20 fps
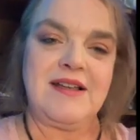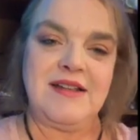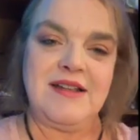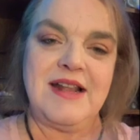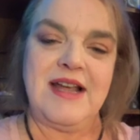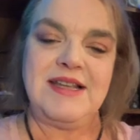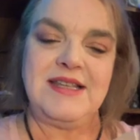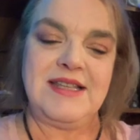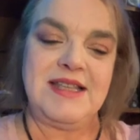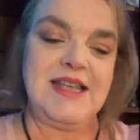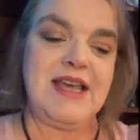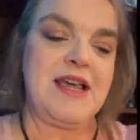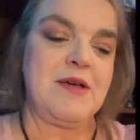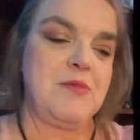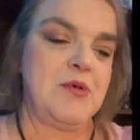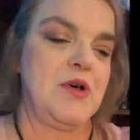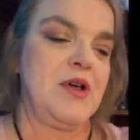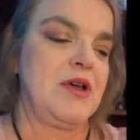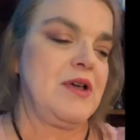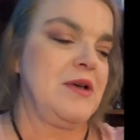nice thick
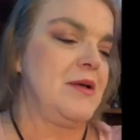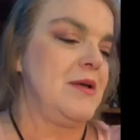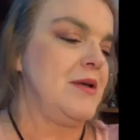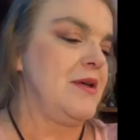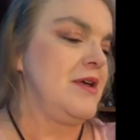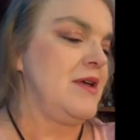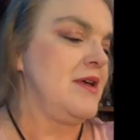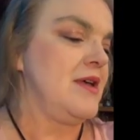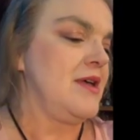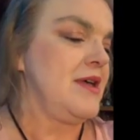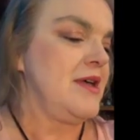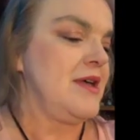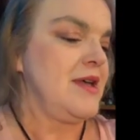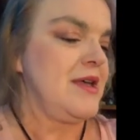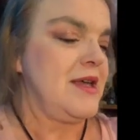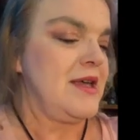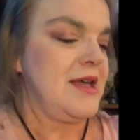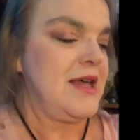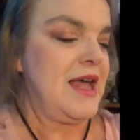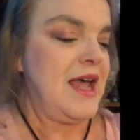book.
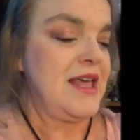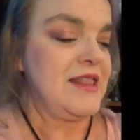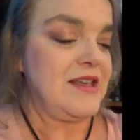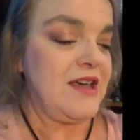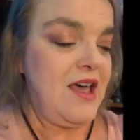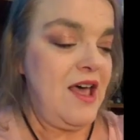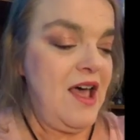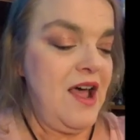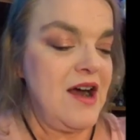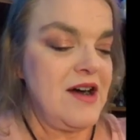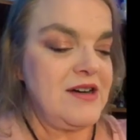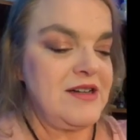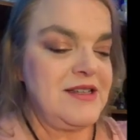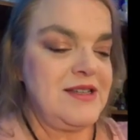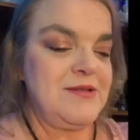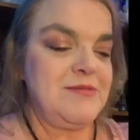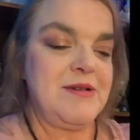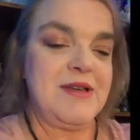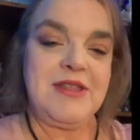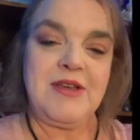And the
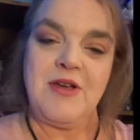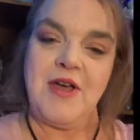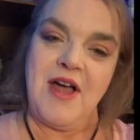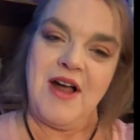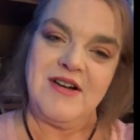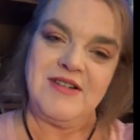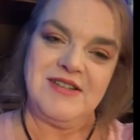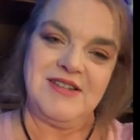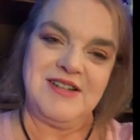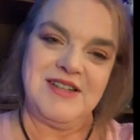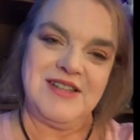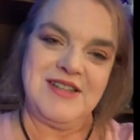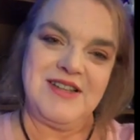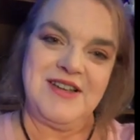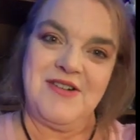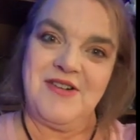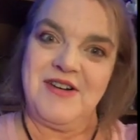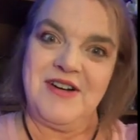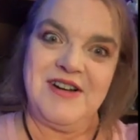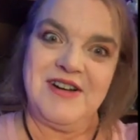cards, well, the cards are just
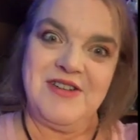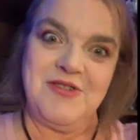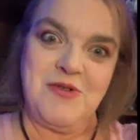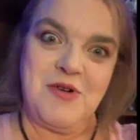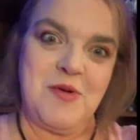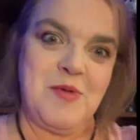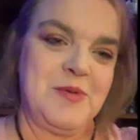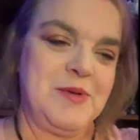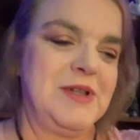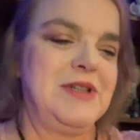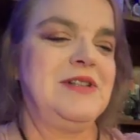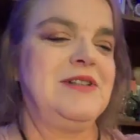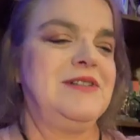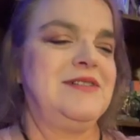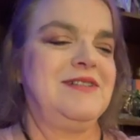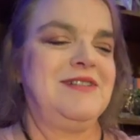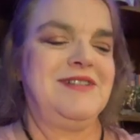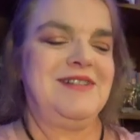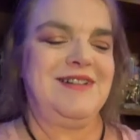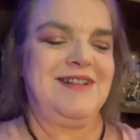darn adorable.
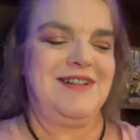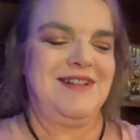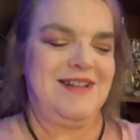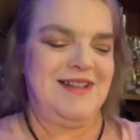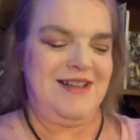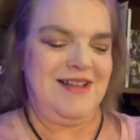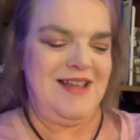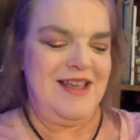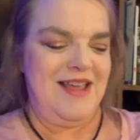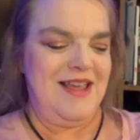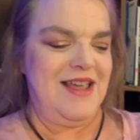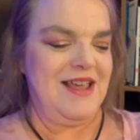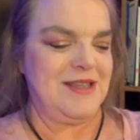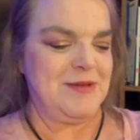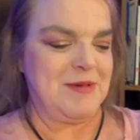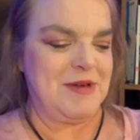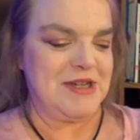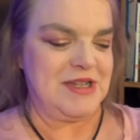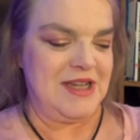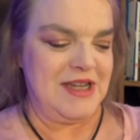
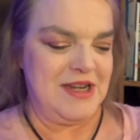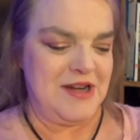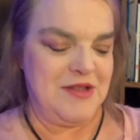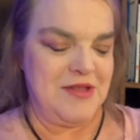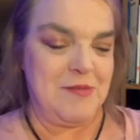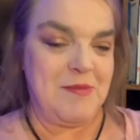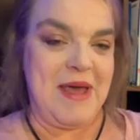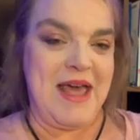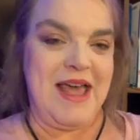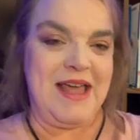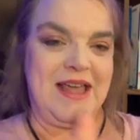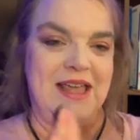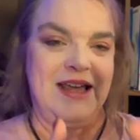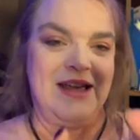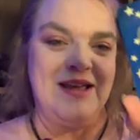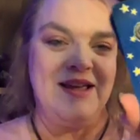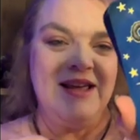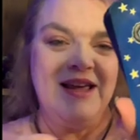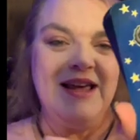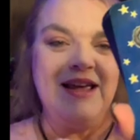Especially, the back
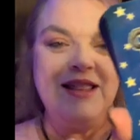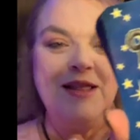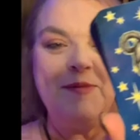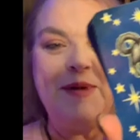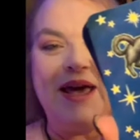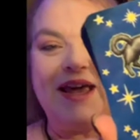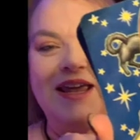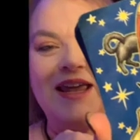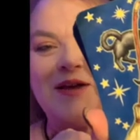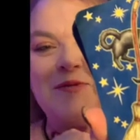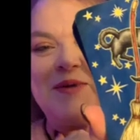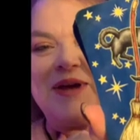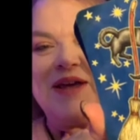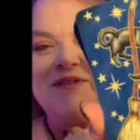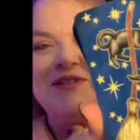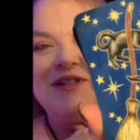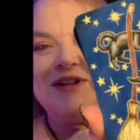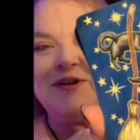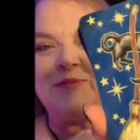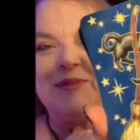end. The back end, we
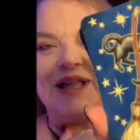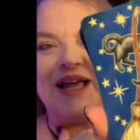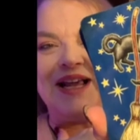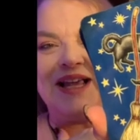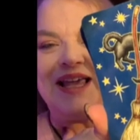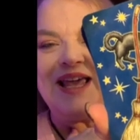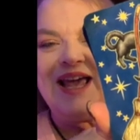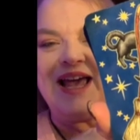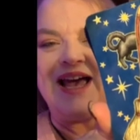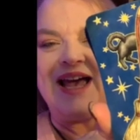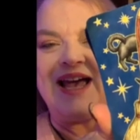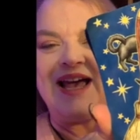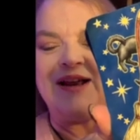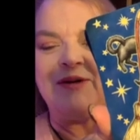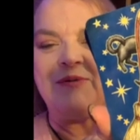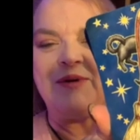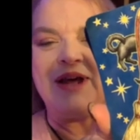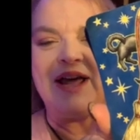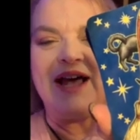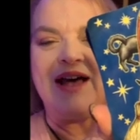have the little black
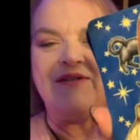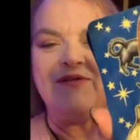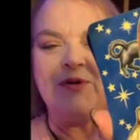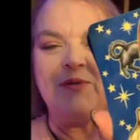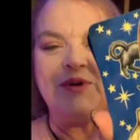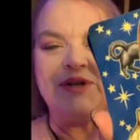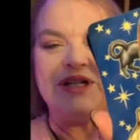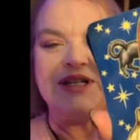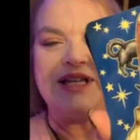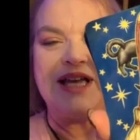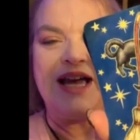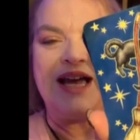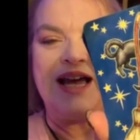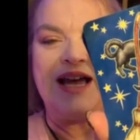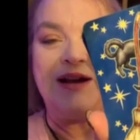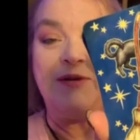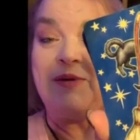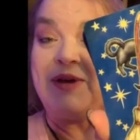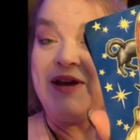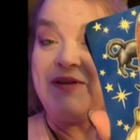cat, we have the witch's
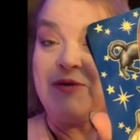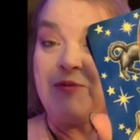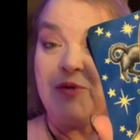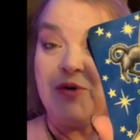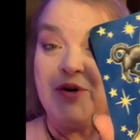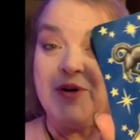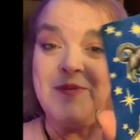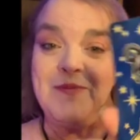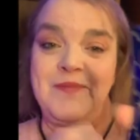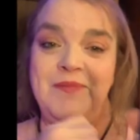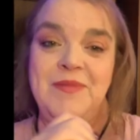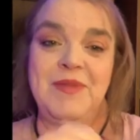hat, we have the broom,